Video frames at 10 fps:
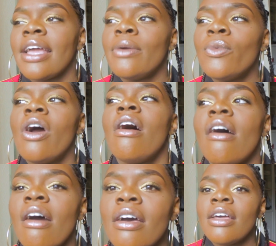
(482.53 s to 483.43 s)
Like, it will
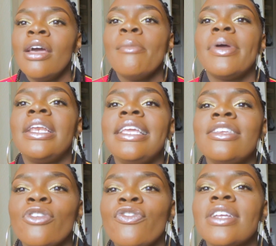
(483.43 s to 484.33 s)
hurt, but at
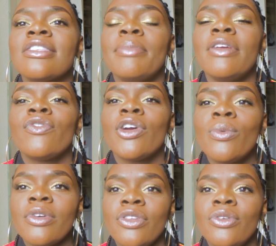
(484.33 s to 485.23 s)
least your friends are being real
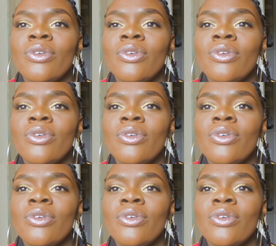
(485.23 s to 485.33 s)
with you.